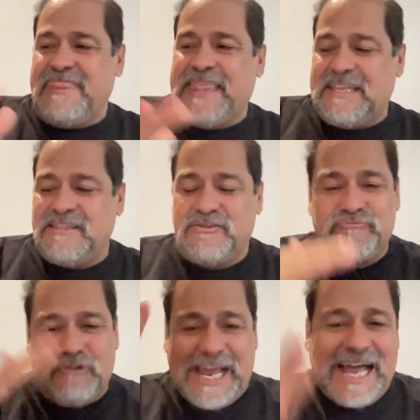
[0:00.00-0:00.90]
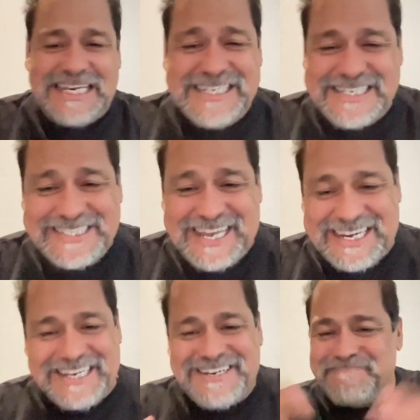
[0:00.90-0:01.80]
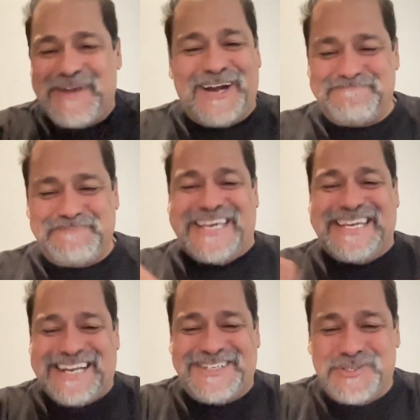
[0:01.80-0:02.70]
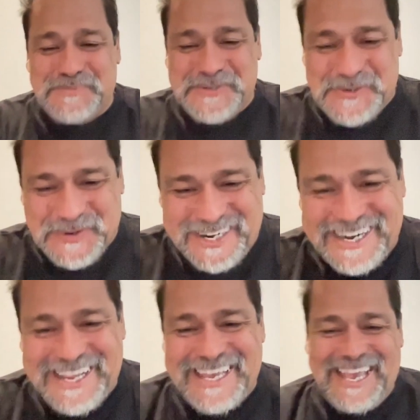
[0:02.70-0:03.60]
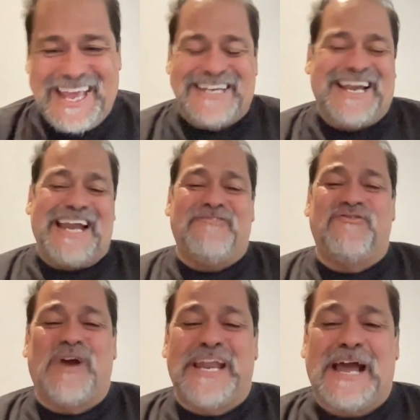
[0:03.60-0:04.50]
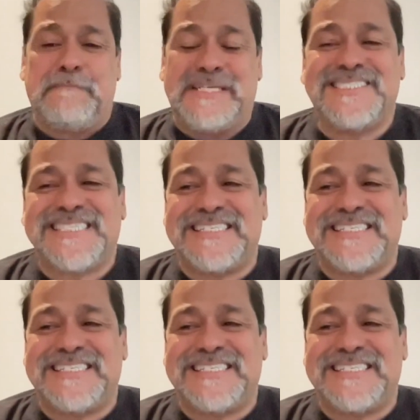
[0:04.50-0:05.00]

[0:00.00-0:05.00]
And then reality set in about being an entrepreneur and kind of what happens.